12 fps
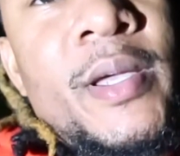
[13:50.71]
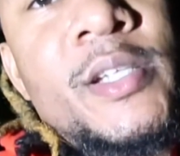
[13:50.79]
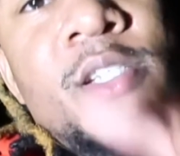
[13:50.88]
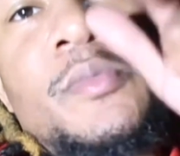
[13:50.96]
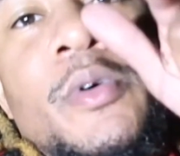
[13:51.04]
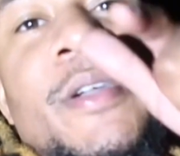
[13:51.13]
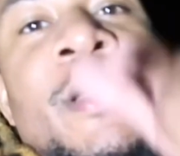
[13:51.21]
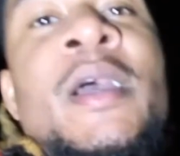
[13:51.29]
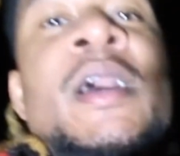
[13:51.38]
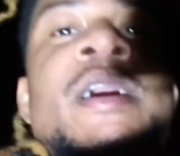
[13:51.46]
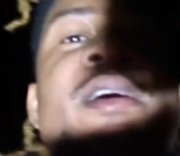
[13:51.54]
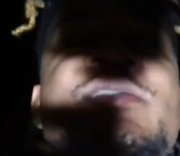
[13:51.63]
It's your boy
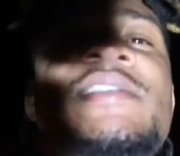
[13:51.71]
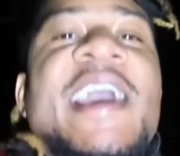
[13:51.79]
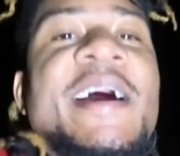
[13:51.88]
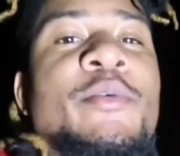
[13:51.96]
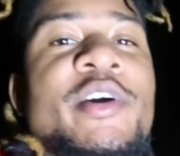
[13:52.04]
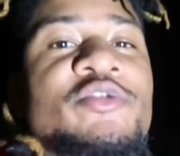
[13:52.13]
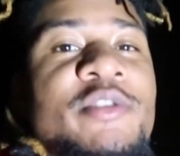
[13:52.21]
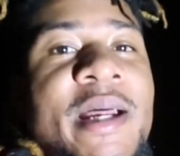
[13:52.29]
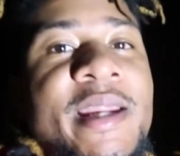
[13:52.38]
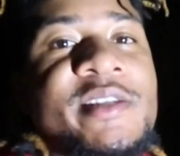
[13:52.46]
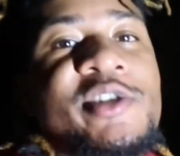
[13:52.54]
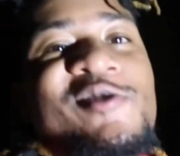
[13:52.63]

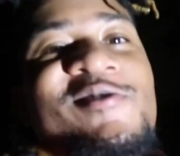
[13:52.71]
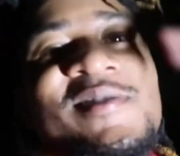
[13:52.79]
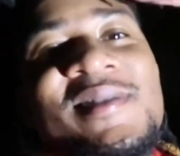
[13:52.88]
Scatboy392.